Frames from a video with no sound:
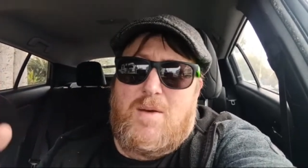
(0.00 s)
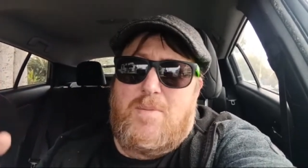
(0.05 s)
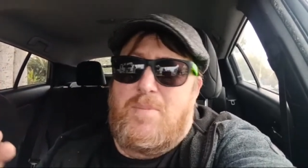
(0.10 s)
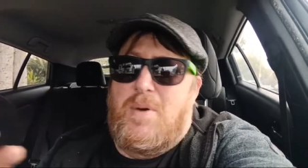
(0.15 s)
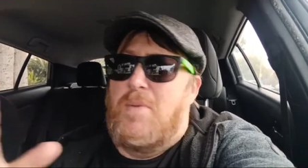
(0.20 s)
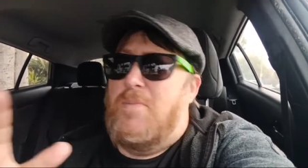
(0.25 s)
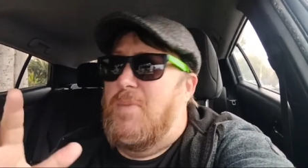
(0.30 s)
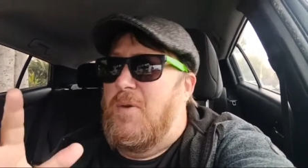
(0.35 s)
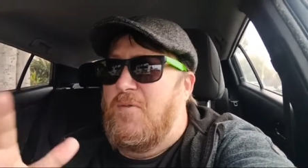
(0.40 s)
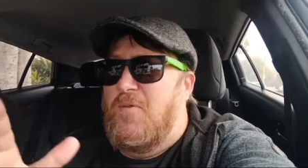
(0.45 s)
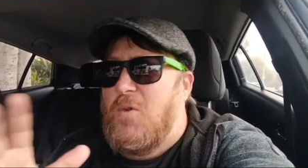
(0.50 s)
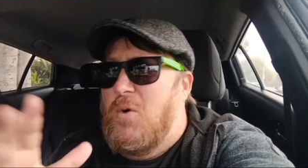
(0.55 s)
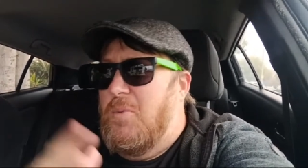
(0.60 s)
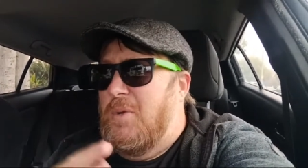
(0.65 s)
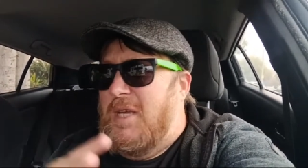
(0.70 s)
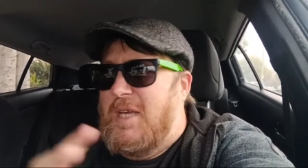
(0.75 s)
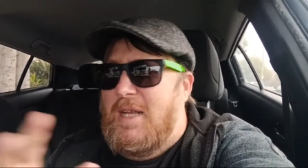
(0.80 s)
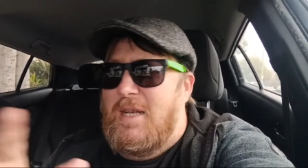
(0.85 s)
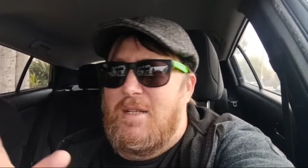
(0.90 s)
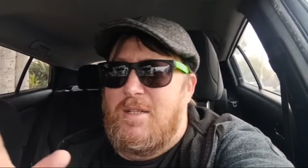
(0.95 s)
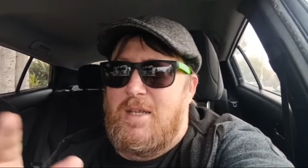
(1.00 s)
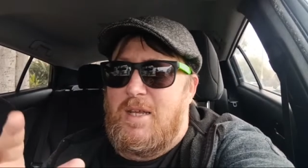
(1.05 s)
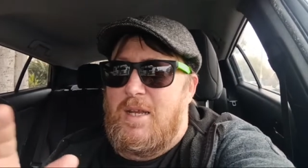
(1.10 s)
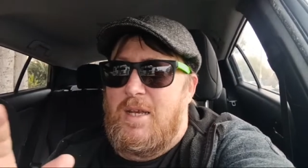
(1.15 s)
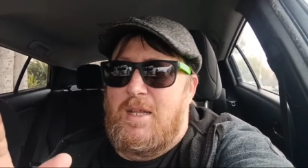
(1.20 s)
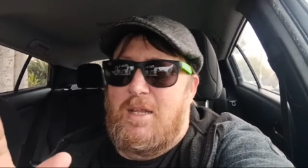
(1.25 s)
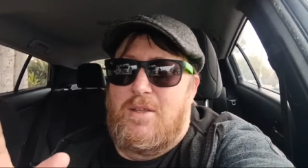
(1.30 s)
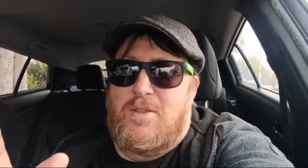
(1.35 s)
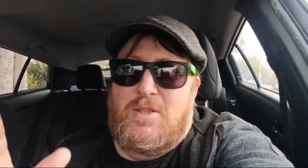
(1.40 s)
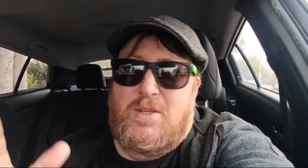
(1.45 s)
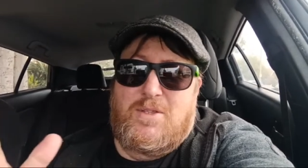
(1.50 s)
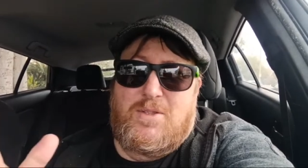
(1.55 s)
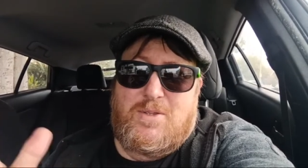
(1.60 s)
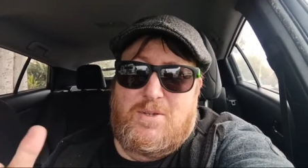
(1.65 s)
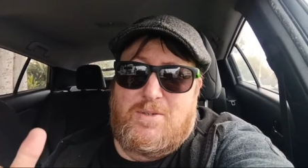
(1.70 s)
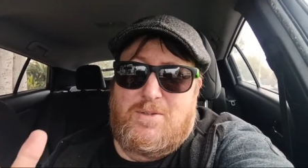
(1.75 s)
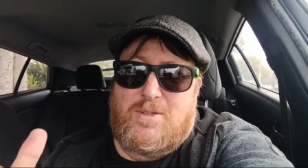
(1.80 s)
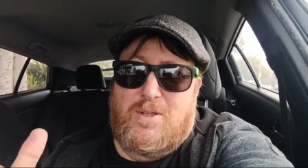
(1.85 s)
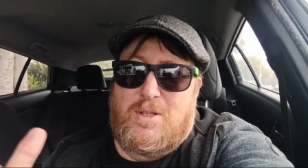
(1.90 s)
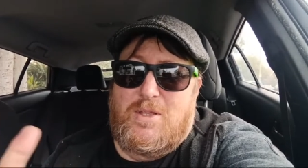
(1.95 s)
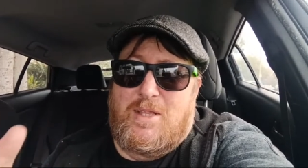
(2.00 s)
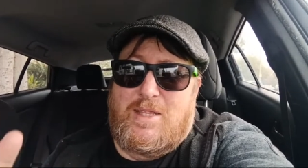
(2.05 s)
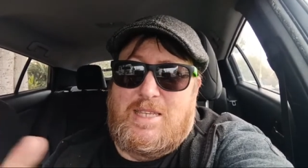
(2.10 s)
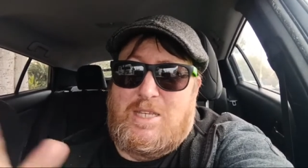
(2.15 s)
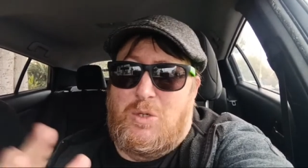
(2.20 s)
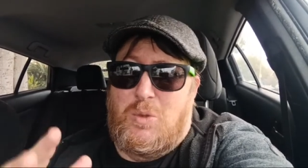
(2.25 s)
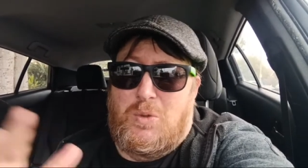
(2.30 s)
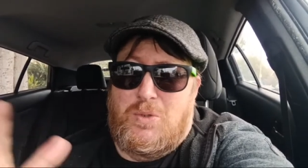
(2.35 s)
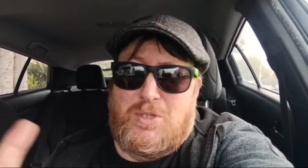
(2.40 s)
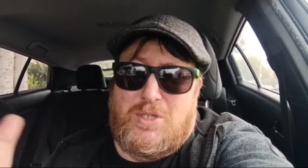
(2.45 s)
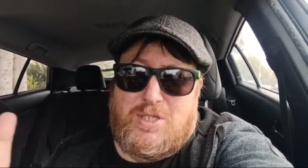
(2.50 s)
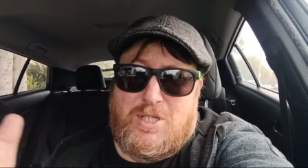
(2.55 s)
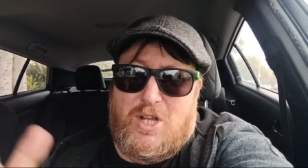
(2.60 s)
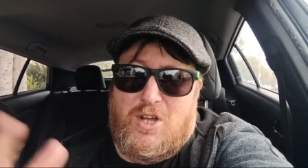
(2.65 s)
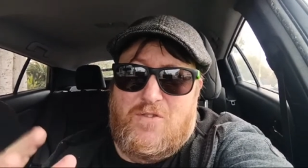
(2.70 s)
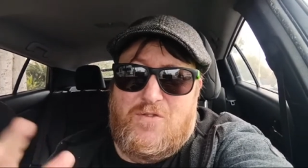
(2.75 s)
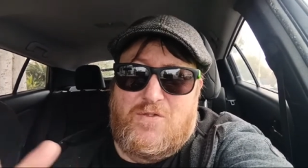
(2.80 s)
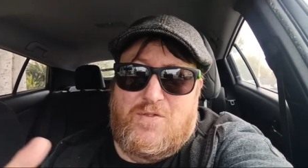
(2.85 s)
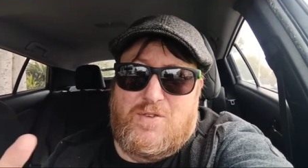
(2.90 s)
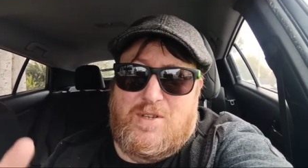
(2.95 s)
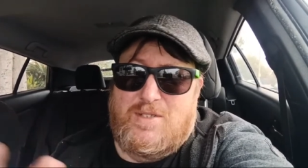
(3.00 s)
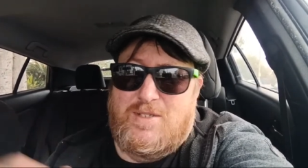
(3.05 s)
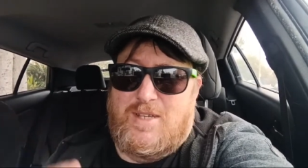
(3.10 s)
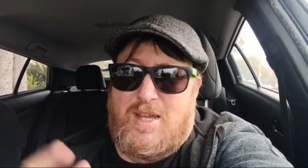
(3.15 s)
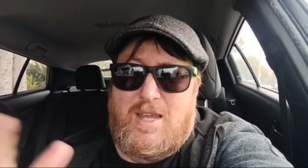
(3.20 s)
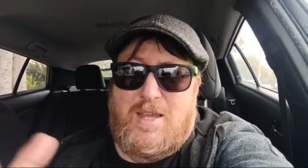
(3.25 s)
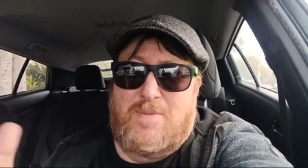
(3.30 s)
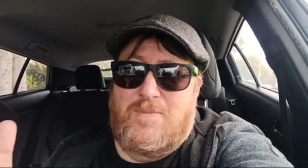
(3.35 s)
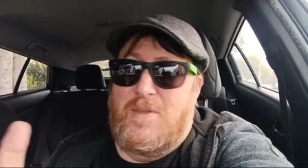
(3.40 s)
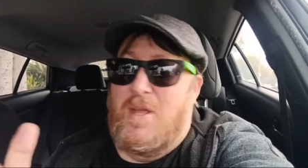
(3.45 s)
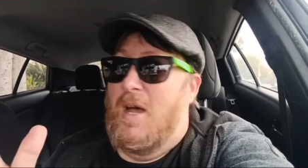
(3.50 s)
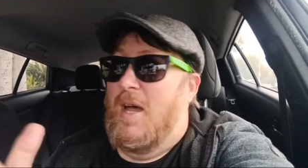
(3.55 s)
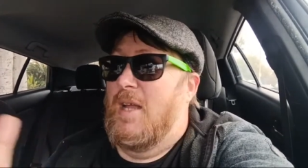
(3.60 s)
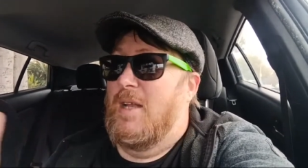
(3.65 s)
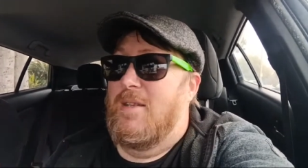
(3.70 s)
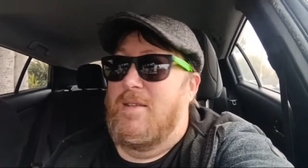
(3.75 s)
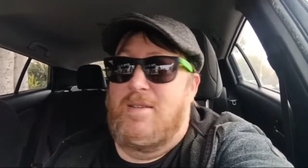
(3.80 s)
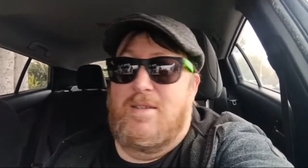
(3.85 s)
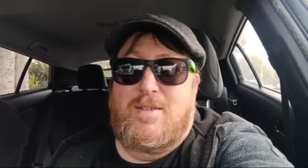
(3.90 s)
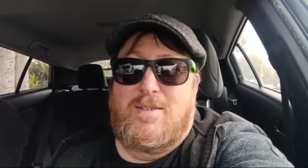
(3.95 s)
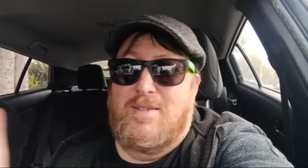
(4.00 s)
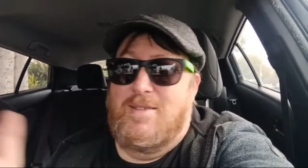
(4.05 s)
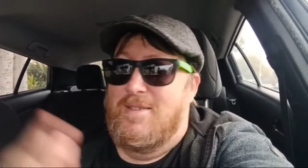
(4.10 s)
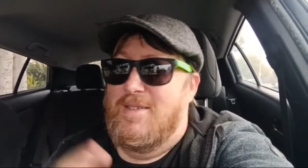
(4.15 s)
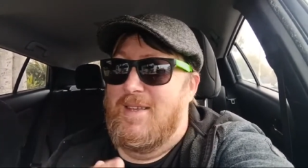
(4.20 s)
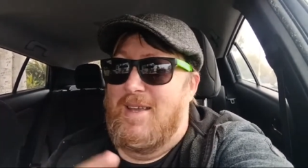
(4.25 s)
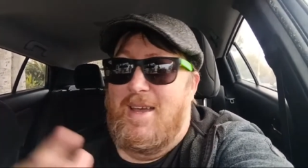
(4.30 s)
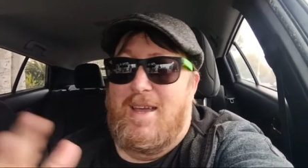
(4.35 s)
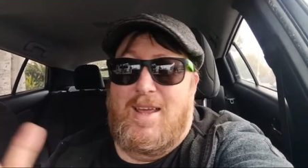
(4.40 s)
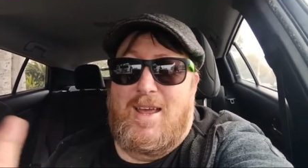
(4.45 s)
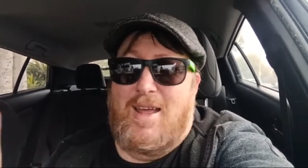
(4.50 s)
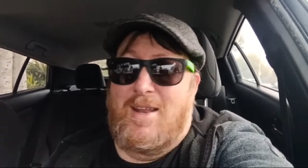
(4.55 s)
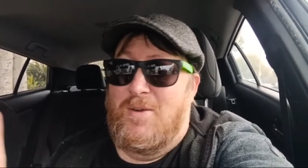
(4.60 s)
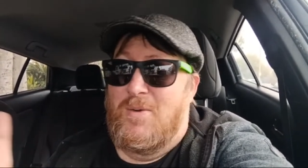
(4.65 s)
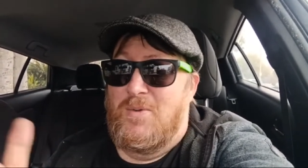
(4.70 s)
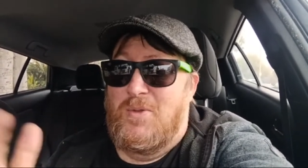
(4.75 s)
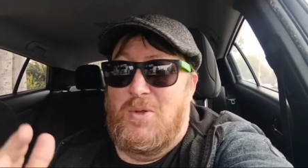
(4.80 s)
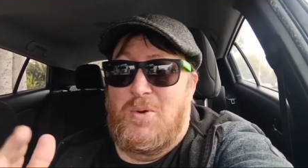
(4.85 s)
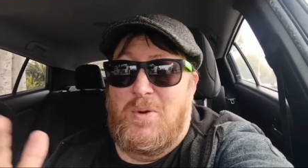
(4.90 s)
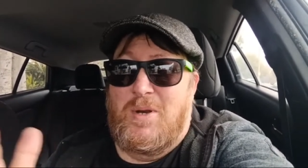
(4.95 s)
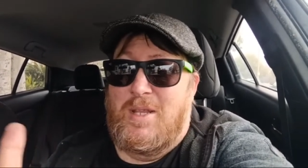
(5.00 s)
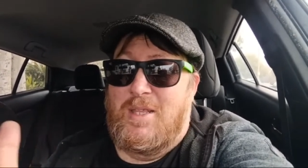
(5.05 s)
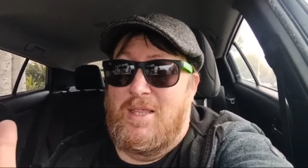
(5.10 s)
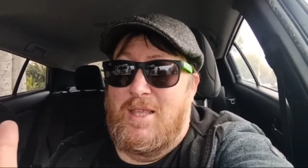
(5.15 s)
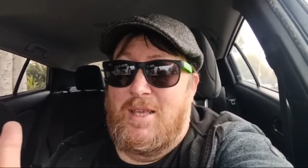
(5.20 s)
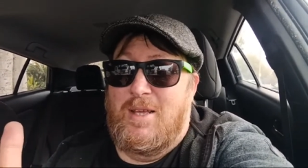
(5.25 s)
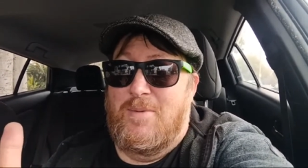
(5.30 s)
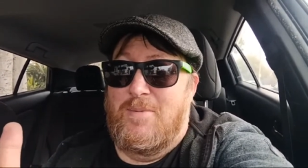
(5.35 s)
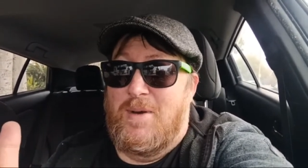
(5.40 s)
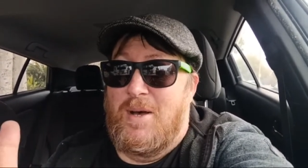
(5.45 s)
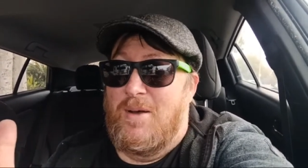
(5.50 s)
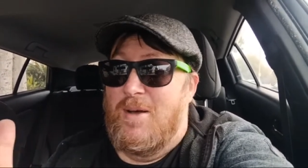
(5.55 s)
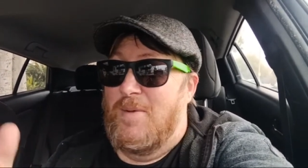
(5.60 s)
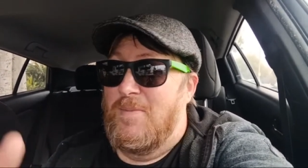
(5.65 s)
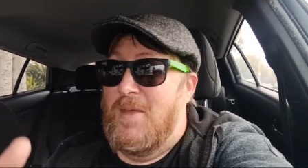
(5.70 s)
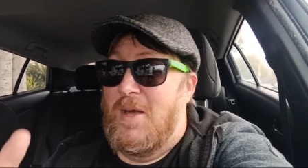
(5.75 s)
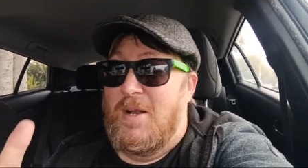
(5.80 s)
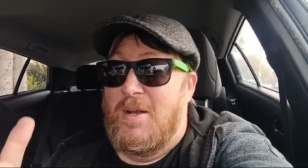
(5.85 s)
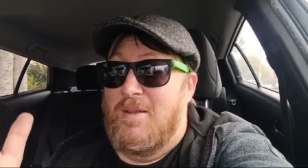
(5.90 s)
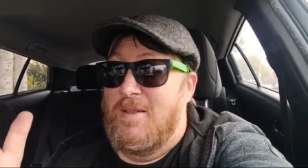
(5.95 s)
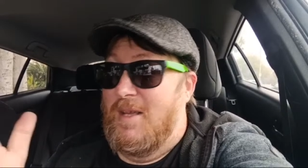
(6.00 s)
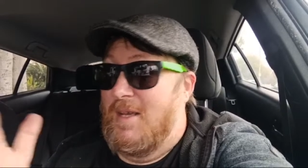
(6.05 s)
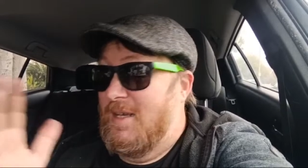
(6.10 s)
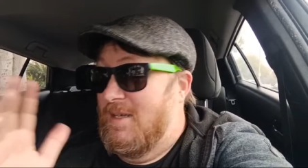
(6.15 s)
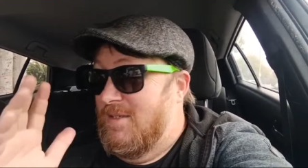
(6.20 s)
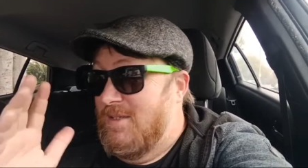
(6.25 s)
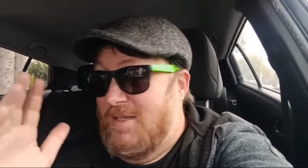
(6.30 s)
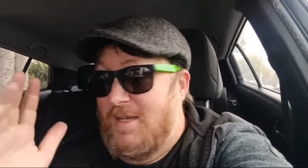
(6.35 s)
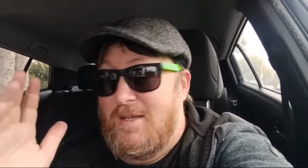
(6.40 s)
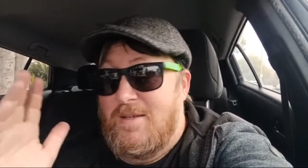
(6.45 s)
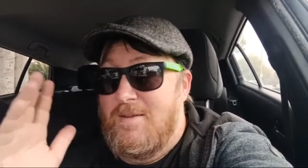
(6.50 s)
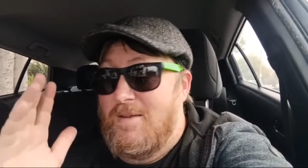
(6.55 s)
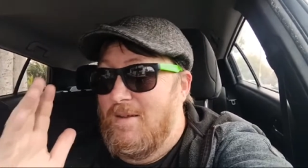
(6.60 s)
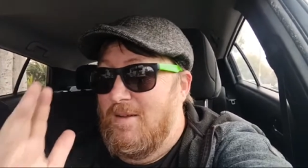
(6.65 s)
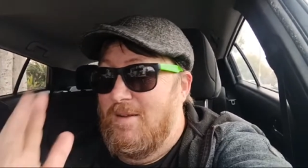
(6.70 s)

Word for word: but before we get into any of the the, the legal stuff, because I am not I, I, don't know anything about I'm not like I said,